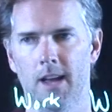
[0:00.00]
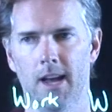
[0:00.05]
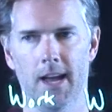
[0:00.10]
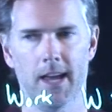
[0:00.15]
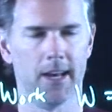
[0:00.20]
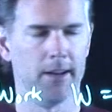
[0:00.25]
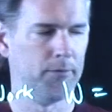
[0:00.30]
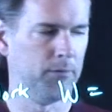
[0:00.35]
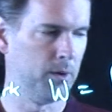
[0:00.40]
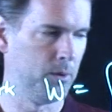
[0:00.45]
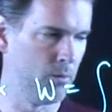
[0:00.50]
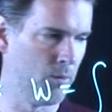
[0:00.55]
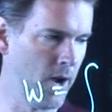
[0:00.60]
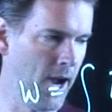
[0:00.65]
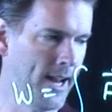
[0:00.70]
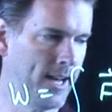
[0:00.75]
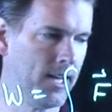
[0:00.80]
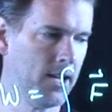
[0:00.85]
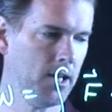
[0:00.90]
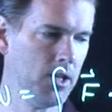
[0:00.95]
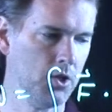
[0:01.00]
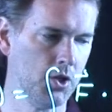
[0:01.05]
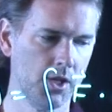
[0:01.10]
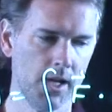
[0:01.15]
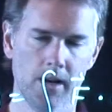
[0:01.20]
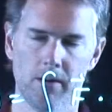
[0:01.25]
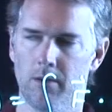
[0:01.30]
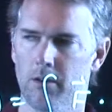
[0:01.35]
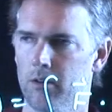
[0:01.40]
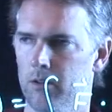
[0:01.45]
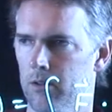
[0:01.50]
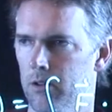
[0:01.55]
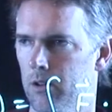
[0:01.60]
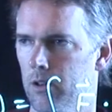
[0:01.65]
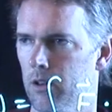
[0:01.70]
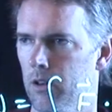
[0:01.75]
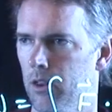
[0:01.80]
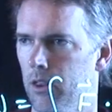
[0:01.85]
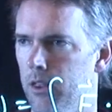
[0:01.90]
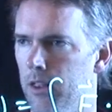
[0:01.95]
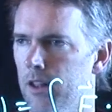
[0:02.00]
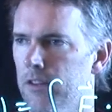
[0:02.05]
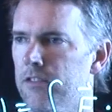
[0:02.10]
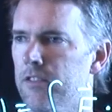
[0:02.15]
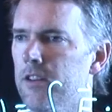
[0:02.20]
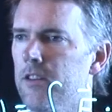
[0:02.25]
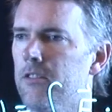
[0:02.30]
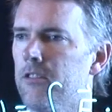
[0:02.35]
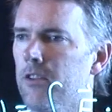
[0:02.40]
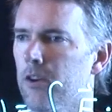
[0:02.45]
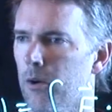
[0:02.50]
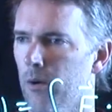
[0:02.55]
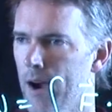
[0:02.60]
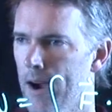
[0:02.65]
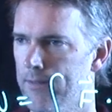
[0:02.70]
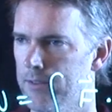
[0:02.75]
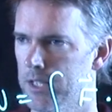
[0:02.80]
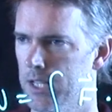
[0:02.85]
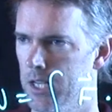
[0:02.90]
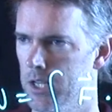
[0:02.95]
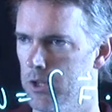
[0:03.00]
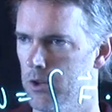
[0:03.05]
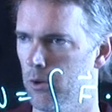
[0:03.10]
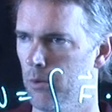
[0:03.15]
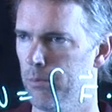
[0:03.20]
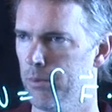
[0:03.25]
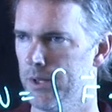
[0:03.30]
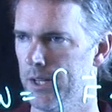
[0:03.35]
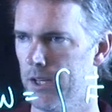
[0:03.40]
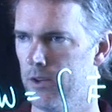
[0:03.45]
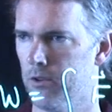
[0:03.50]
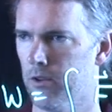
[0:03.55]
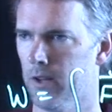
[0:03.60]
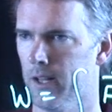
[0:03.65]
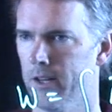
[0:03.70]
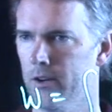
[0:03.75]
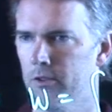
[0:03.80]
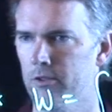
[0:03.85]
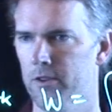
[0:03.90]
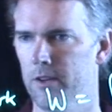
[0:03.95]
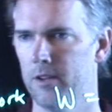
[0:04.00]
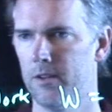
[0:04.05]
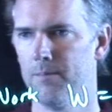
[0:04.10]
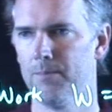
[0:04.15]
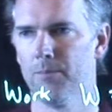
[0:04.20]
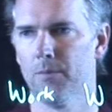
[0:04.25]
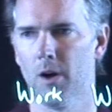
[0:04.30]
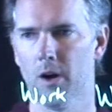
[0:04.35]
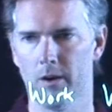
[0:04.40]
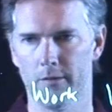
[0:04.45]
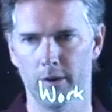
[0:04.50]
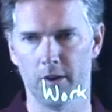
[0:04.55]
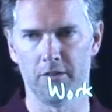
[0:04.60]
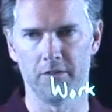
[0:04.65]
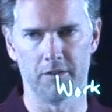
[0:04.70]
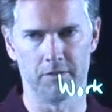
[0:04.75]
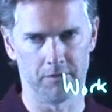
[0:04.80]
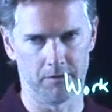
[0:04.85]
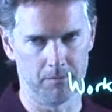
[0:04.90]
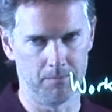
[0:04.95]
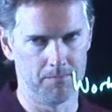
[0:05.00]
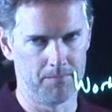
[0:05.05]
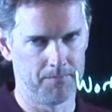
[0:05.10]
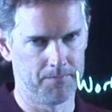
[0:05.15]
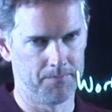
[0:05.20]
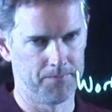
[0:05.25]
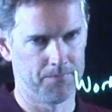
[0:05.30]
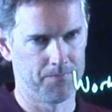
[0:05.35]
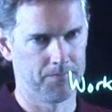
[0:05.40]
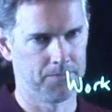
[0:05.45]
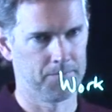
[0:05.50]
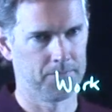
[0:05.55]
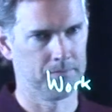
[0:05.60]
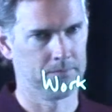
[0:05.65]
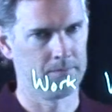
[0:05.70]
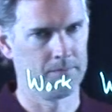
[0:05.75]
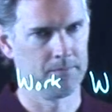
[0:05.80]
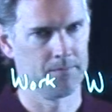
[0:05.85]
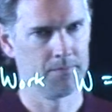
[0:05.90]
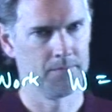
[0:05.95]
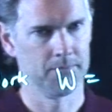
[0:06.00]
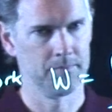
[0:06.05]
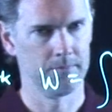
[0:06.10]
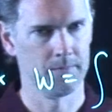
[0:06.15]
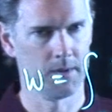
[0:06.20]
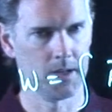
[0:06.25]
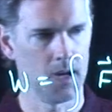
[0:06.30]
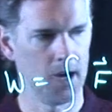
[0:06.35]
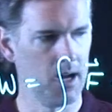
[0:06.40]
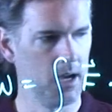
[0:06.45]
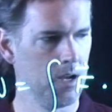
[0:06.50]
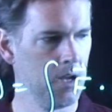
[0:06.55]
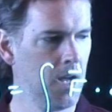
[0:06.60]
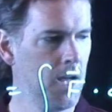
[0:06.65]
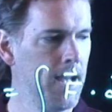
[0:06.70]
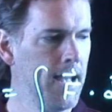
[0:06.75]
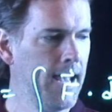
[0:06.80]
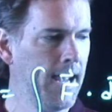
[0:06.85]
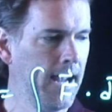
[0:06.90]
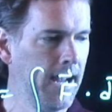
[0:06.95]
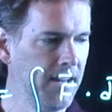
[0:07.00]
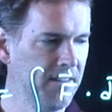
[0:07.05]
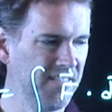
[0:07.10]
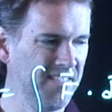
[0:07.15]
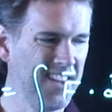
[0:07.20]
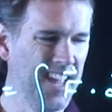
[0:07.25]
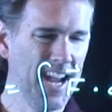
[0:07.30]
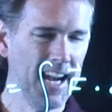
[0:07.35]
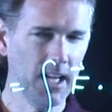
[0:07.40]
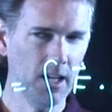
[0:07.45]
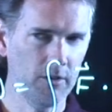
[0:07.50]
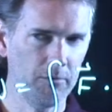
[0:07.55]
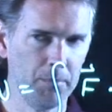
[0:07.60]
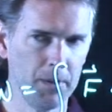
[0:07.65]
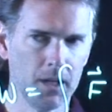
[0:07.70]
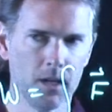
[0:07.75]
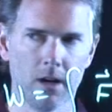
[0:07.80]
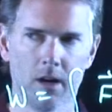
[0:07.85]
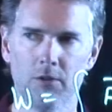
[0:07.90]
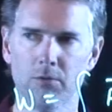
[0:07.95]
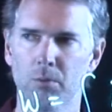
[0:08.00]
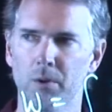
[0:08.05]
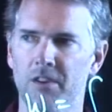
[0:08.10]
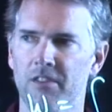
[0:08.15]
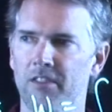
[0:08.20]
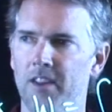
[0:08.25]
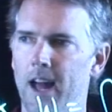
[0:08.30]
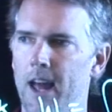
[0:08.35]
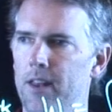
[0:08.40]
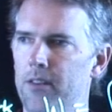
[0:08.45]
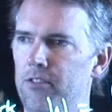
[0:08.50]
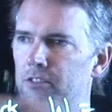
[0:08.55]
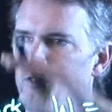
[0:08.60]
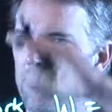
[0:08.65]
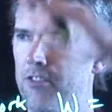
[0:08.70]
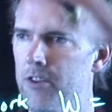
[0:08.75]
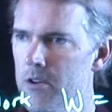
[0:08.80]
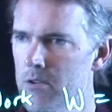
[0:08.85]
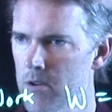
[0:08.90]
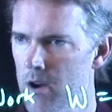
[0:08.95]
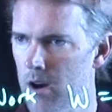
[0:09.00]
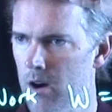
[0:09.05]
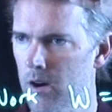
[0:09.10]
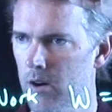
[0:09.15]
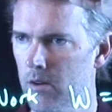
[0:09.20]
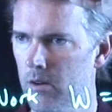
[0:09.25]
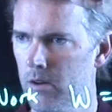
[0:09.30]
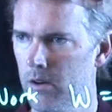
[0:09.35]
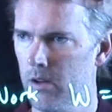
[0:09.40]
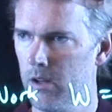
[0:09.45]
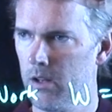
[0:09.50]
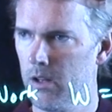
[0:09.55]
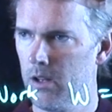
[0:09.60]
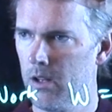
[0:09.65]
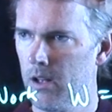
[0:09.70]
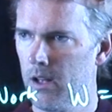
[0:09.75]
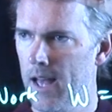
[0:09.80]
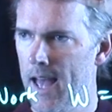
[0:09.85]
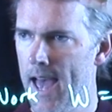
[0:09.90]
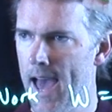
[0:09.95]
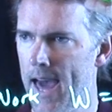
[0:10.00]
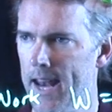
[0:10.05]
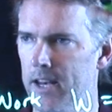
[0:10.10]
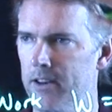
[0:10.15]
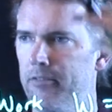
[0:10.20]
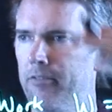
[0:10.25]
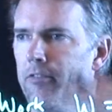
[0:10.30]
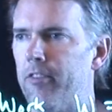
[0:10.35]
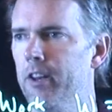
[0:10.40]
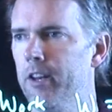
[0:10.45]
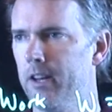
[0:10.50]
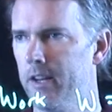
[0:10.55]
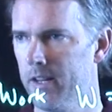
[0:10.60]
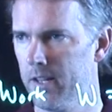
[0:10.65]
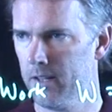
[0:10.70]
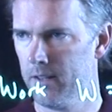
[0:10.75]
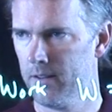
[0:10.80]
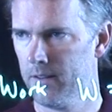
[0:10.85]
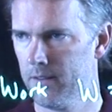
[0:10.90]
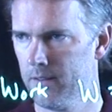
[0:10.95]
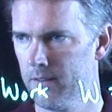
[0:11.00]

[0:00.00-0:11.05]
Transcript: And if we write it in general, this is the gravitational potential energy of our system. Okay? It's negative because we set zero at infinity.